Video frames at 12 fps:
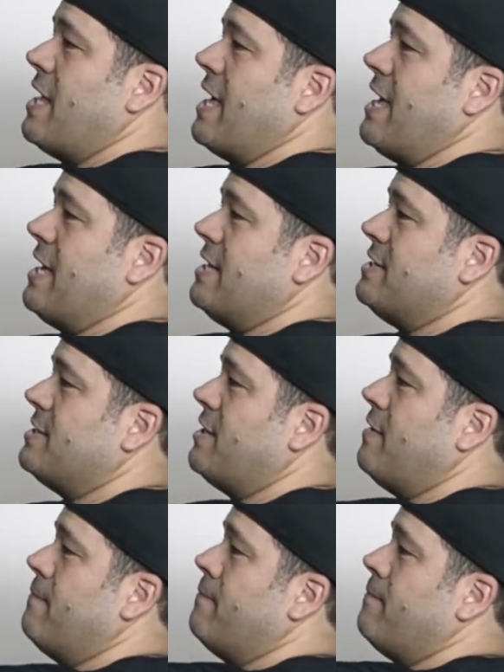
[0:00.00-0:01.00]

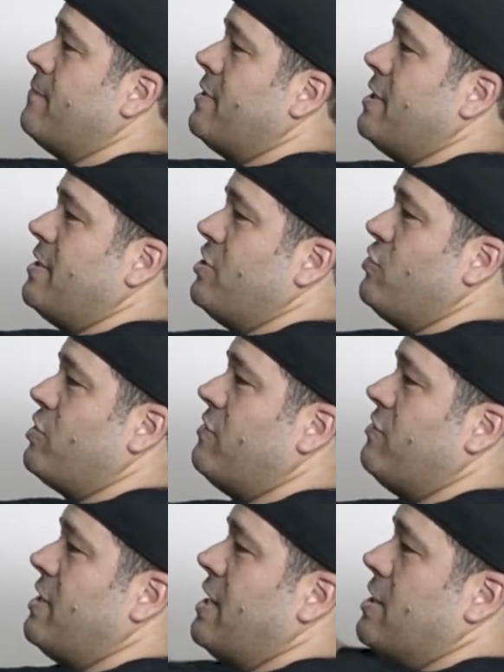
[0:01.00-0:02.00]
and you
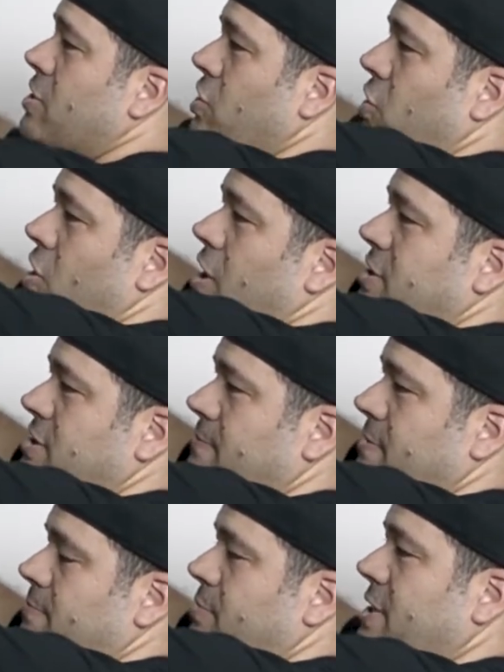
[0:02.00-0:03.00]
can then lock
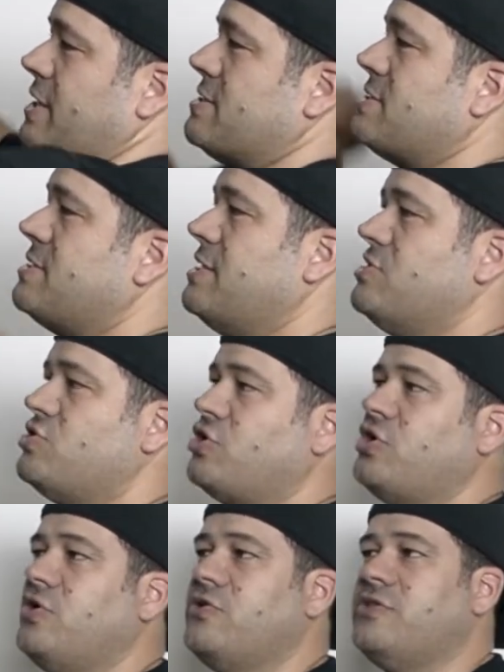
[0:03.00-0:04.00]
them in place and
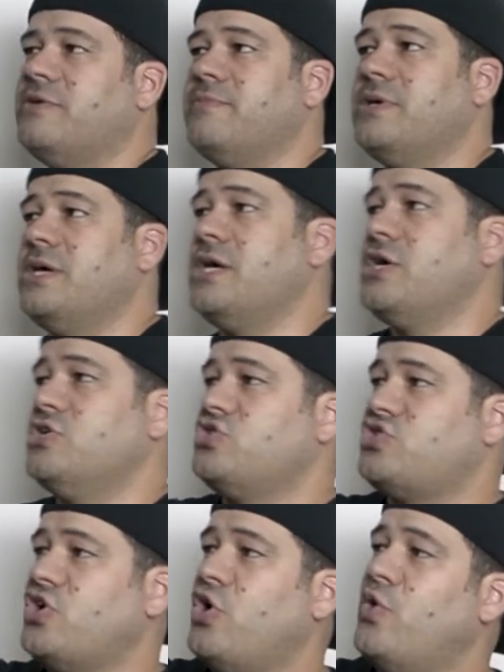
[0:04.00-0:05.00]
secure them.
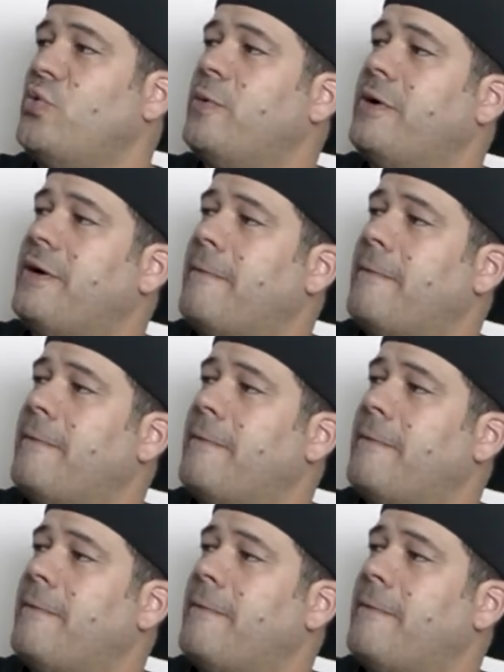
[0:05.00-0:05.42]
So